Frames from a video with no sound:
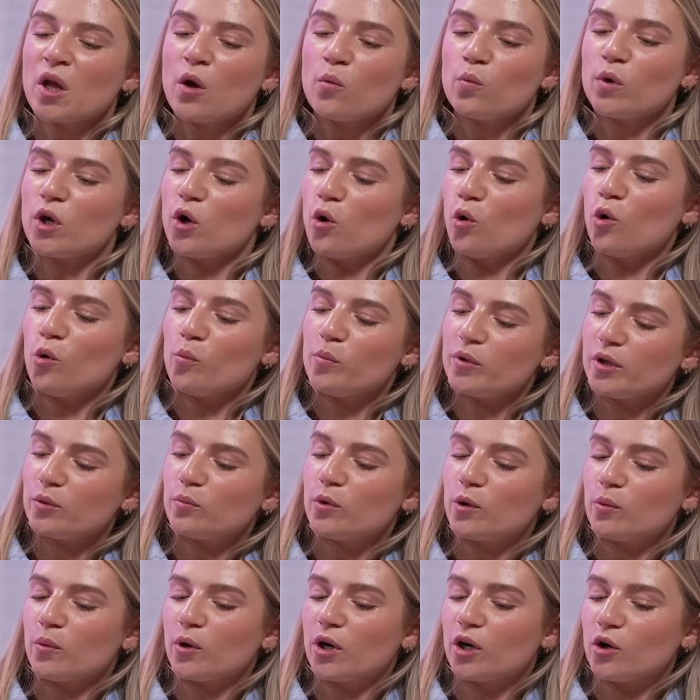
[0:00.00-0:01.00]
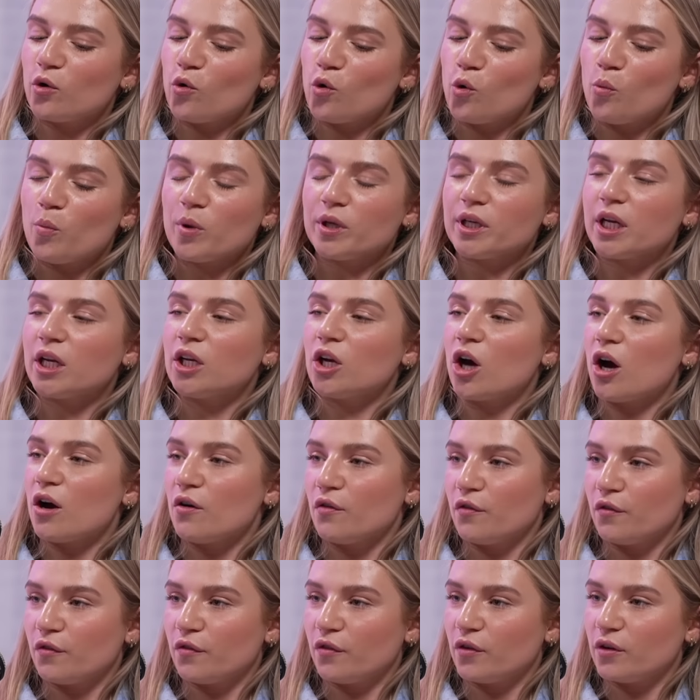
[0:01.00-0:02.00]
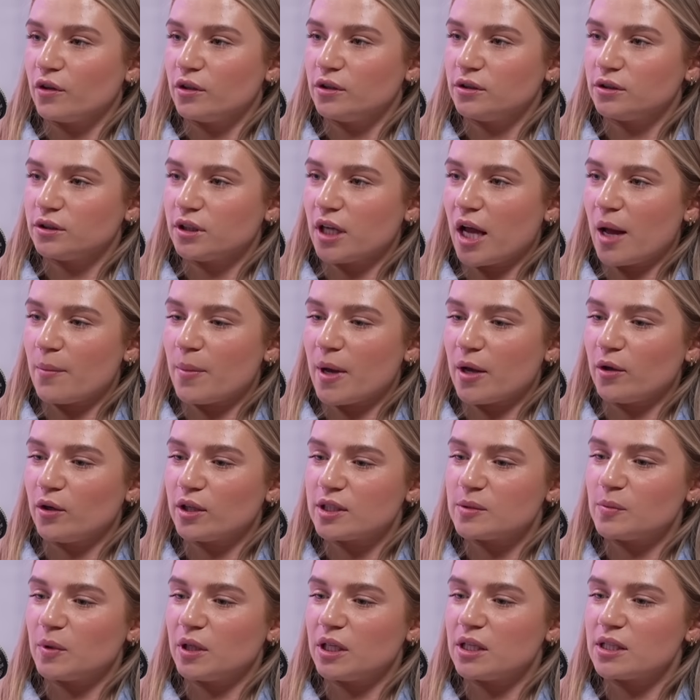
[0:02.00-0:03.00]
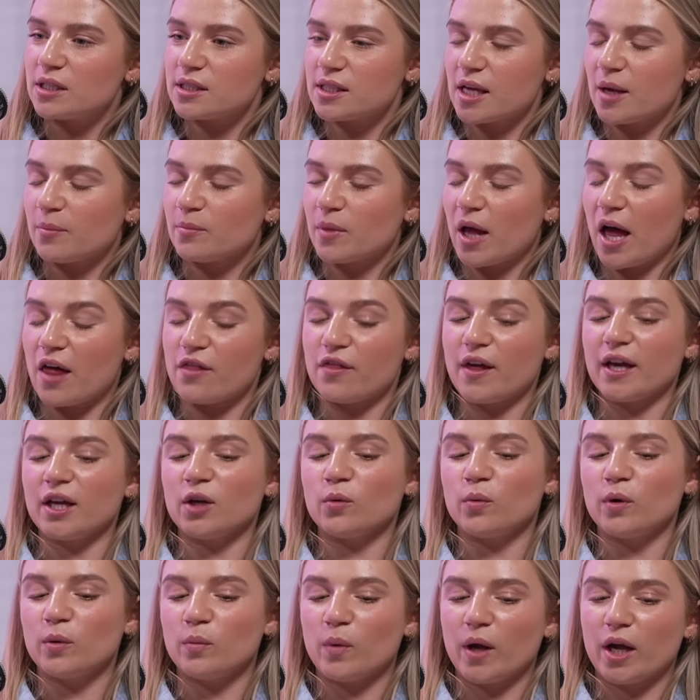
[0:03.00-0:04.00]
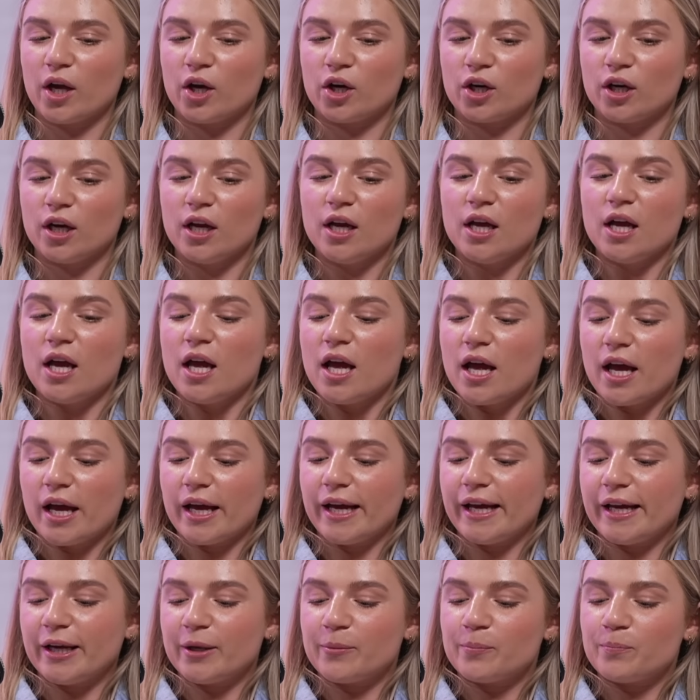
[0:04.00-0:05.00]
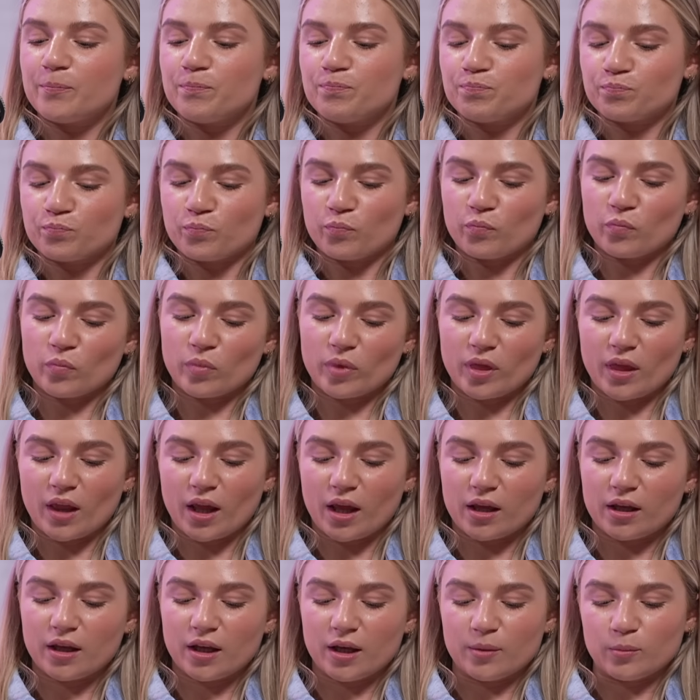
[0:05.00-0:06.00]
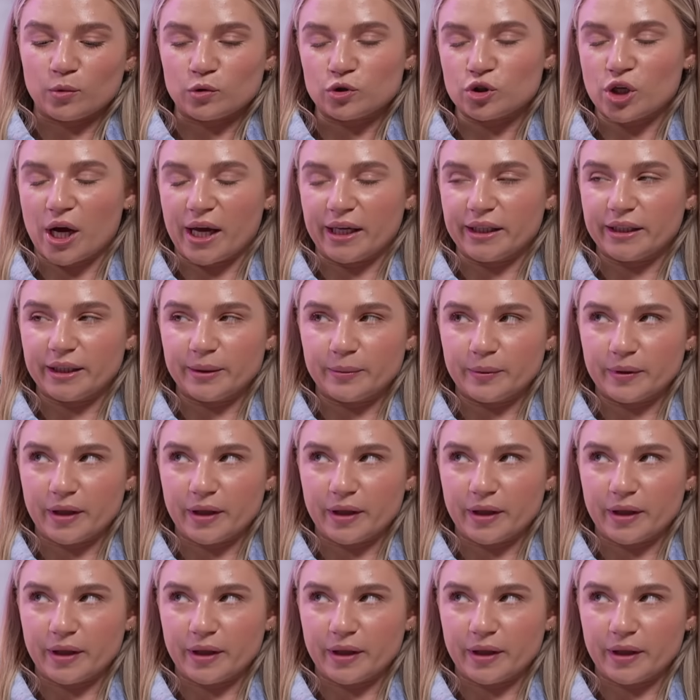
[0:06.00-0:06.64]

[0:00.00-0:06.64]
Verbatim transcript: we hope that we were open enough. Yeah. About experiences. Um, I think we were. Um, and we'll try and keep